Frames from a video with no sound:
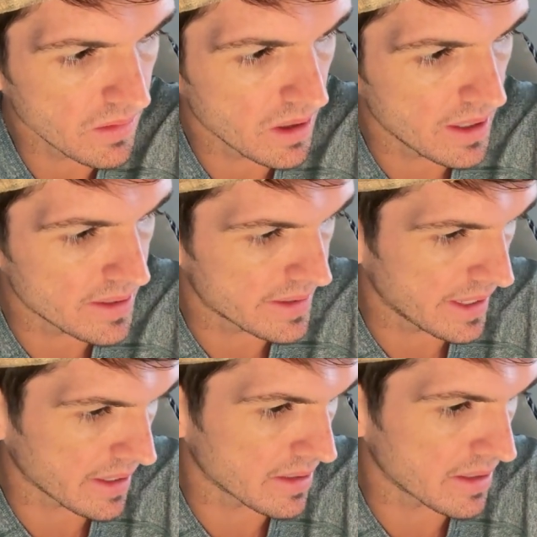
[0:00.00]
That
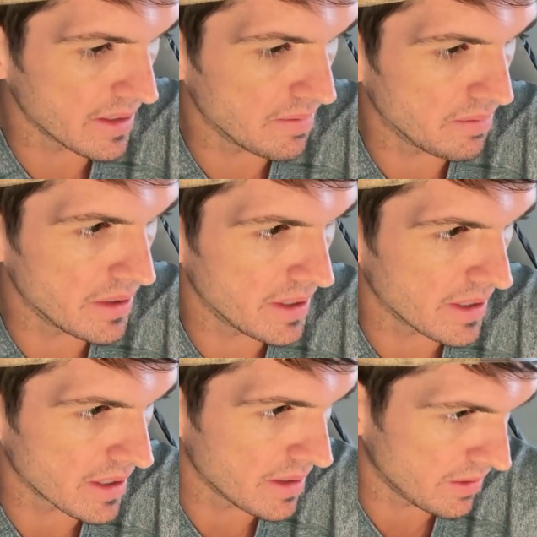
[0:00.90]
stack is getting
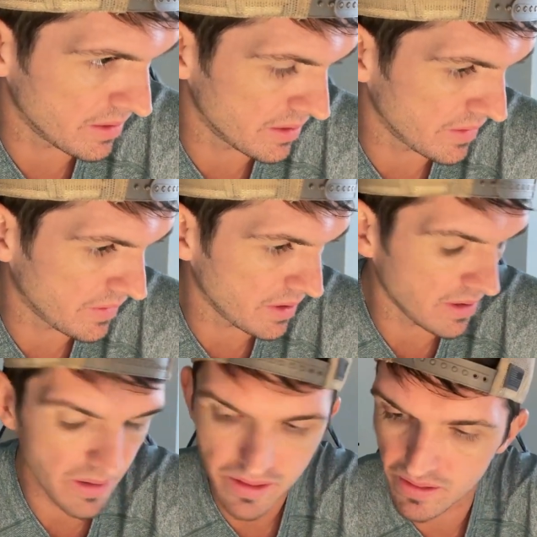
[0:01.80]
big. I don't want it to
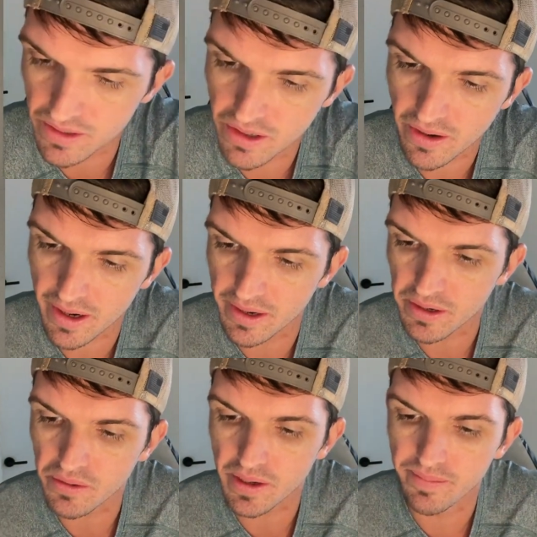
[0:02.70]
fall, so let's create a
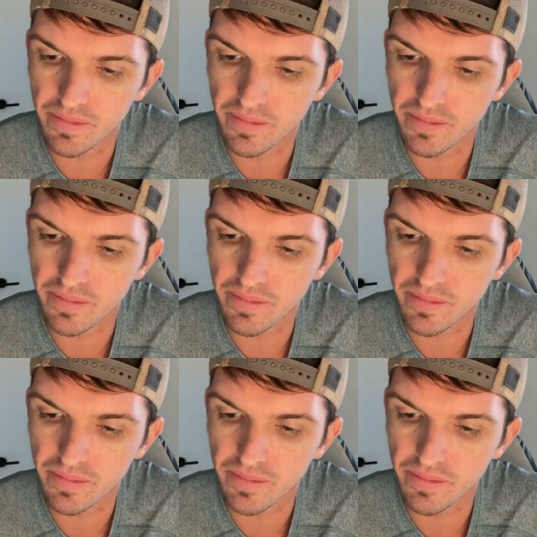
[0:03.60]
new one.